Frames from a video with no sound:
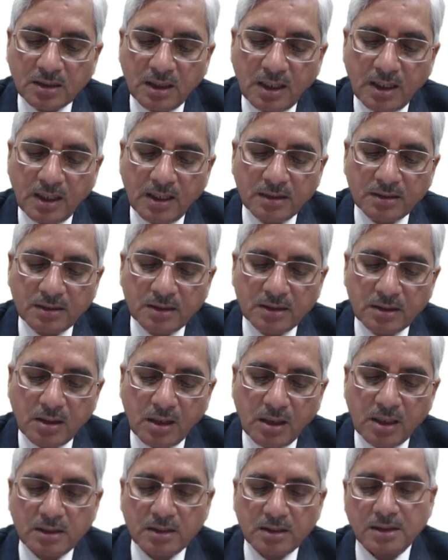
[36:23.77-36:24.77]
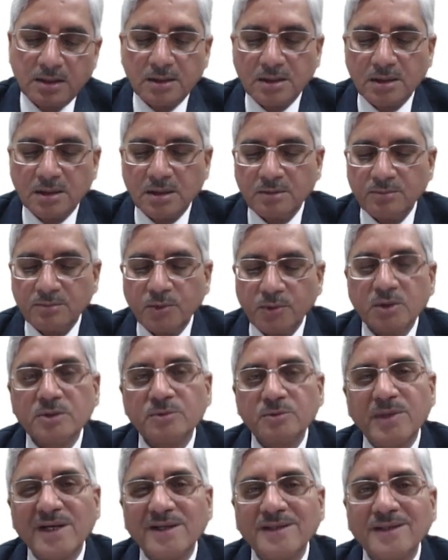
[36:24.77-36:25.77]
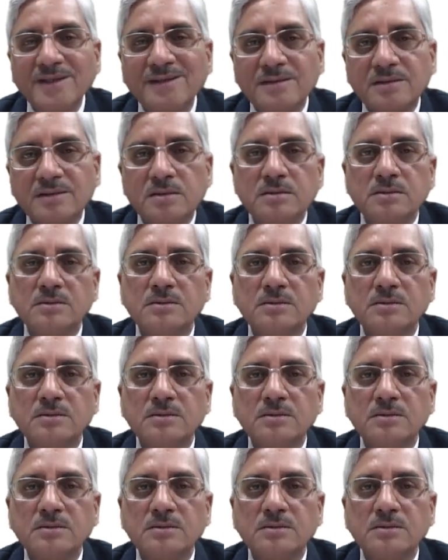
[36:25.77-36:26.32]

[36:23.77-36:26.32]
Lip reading: and the non-linear both predict